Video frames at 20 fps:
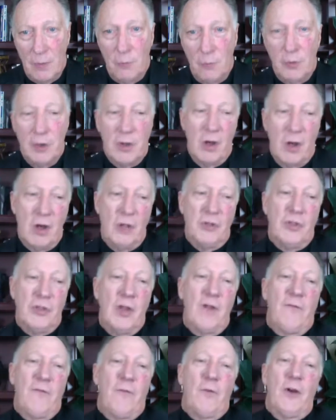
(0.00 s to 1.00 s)
We're called,
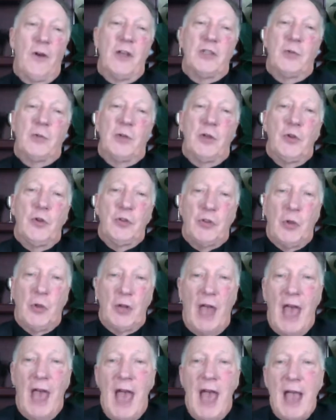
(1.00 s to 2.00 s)
therefore, as we do so,
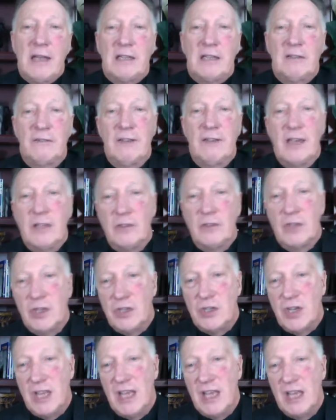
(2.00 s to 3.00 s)
to activate the
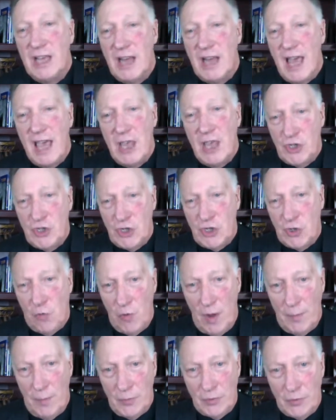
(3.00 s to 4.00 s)
DNA
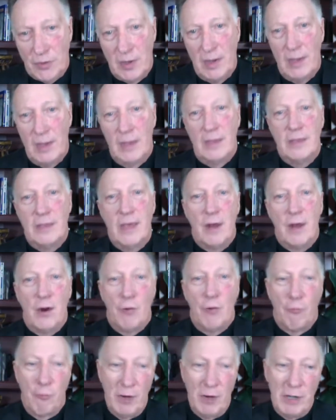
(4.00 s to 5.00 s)
scripts that
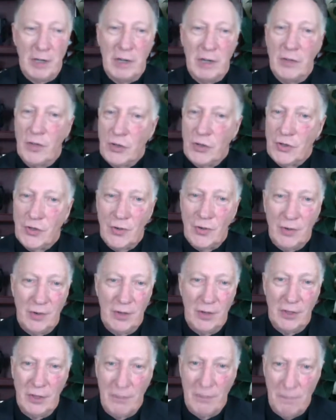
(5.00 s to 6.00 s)
are written in the
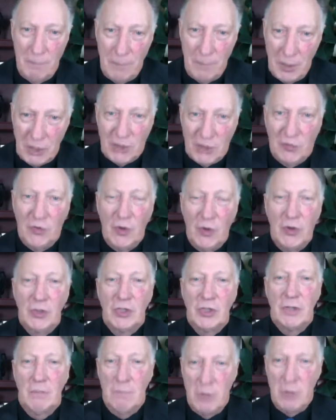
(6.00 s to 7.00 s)
Torah, the
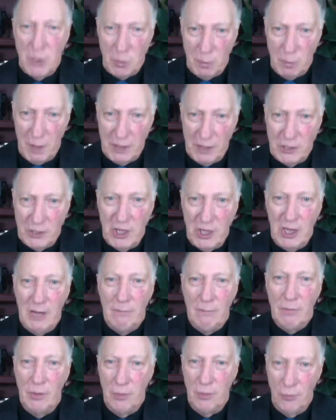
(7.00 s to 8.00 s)
mitzvot, the
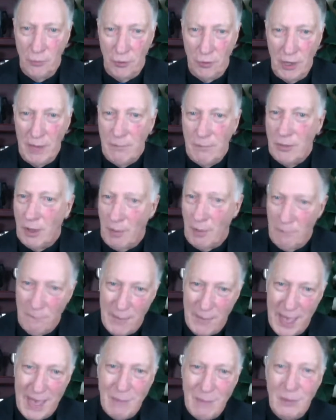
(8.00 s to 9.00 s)
mishpatim, the hukim, the
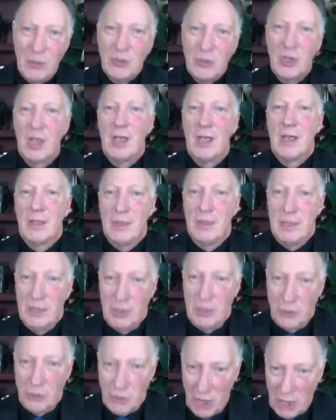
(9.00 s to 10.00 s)
commandments,
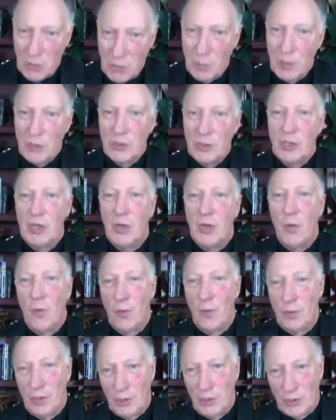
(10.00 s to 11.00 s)
the judgments, and the
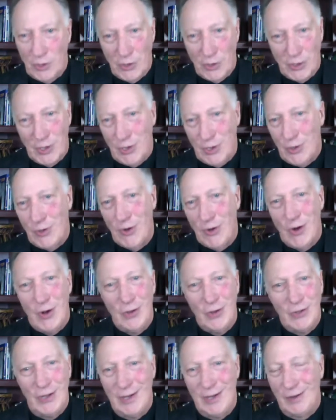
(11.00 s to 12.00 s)
ordinances, as they're
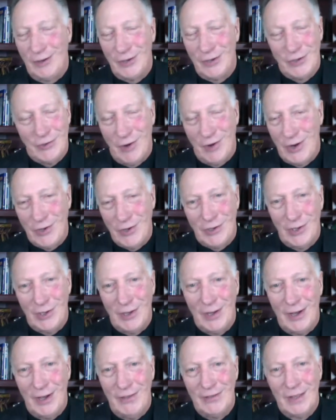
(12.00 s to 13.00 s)
called in English, strangely
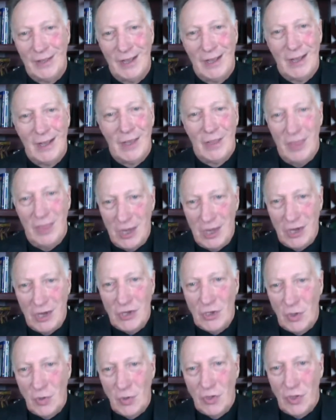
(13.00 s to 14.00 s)
enough.
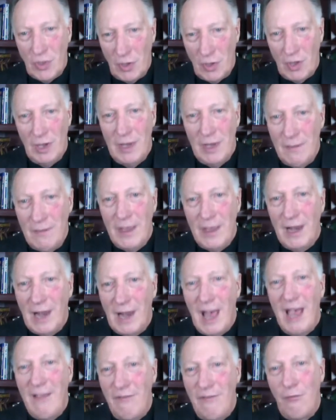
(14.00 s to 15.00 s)
These living
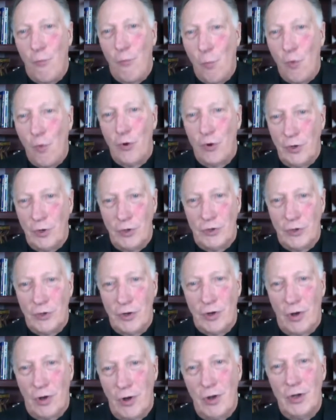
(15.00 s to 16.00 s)
life words
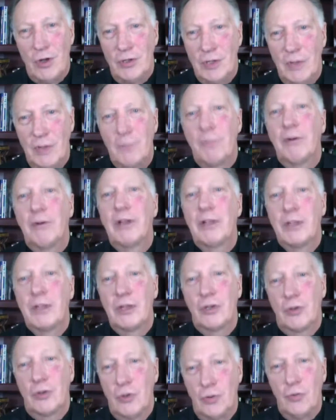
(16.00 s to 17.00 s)
are called that bring
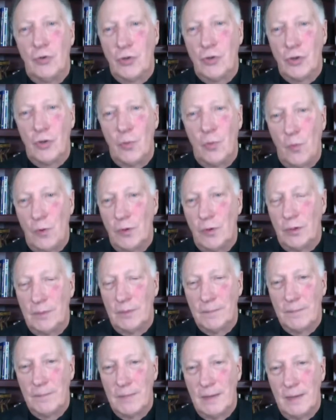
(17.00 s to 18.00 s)
tikkun to the
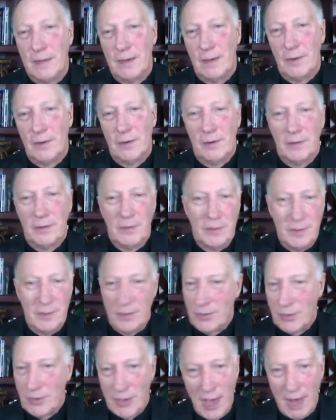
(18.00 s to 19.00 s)
world.
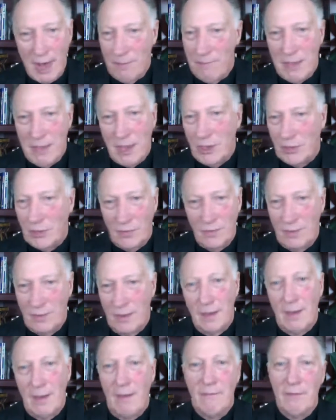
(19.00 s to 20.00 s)
It's not a means of
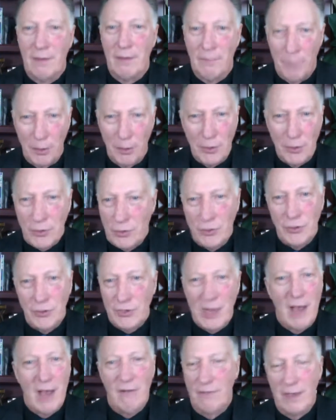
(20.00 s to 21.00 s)
a personal
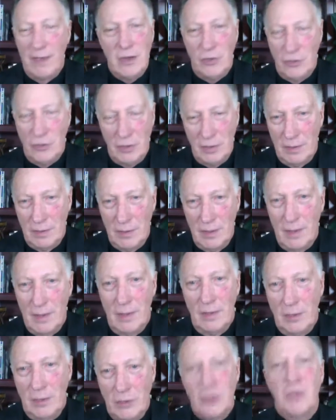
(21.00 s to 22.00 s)
salvation.
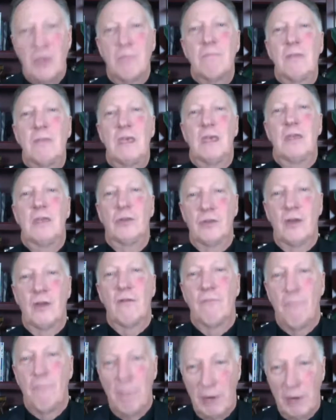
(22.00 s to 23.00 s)
This is a means
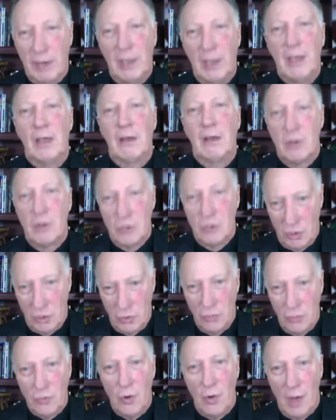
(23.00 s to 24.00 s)
of bringing
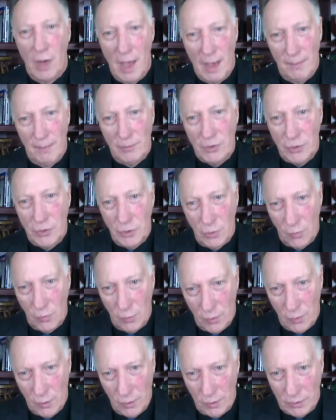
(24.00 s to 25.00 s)
tikkun olam to the
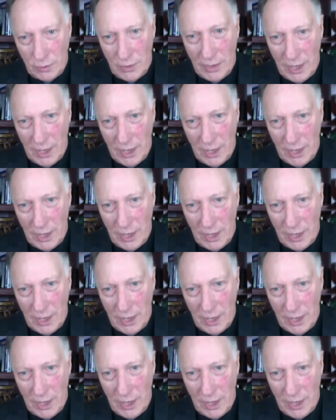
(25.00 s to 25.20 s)
world.